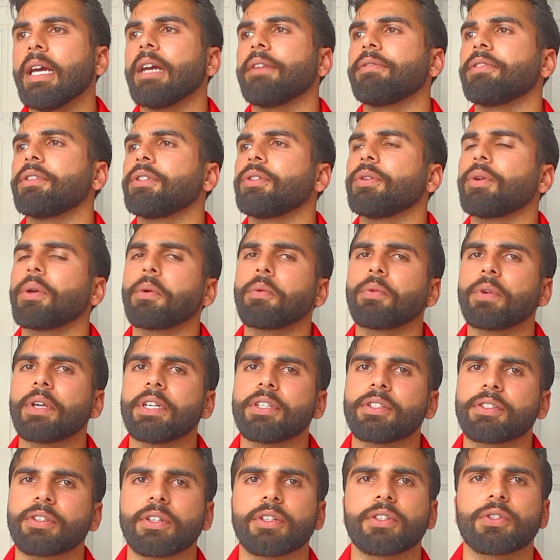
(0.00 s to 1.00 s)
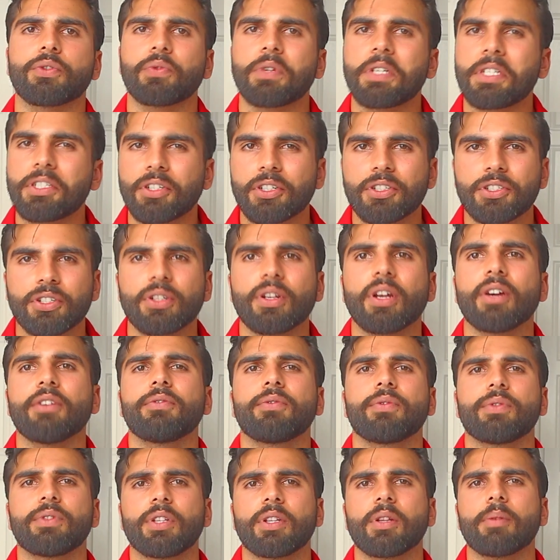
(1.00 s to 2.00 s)
If you're doing research, research
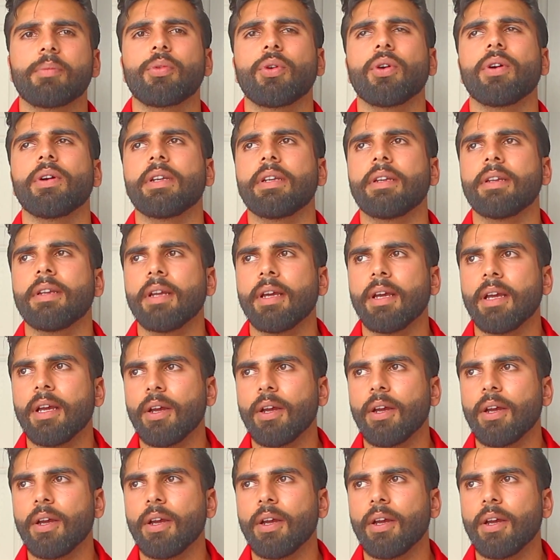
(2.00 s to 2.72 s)
enough to the point